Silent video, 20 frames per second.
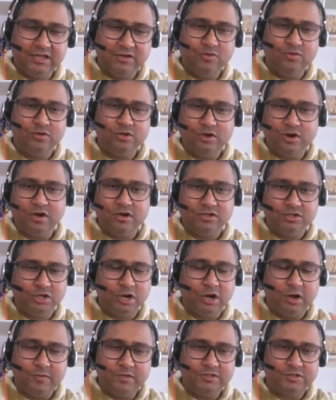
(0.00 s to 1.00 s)
your
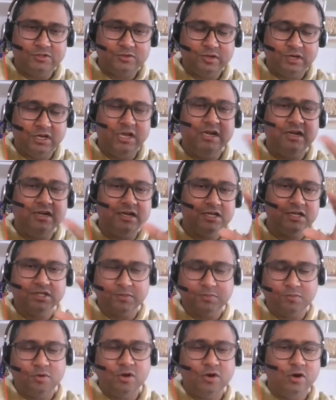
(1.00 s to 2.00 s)
job is to really touch
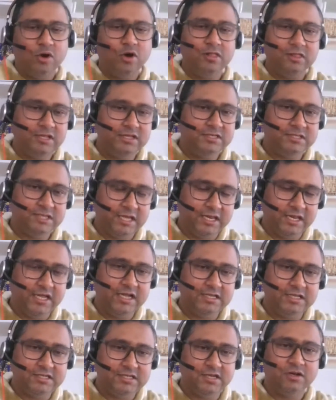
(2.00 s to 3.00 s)
upon all these
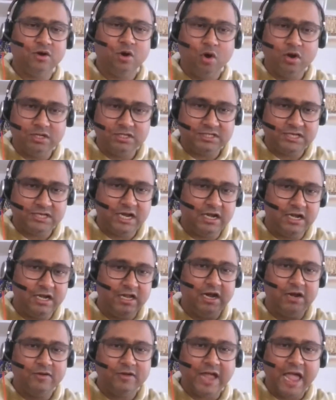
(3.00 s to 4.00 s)
areas and constantly
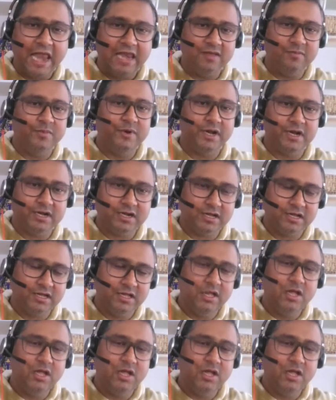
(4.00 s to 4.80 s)
kind of calibrate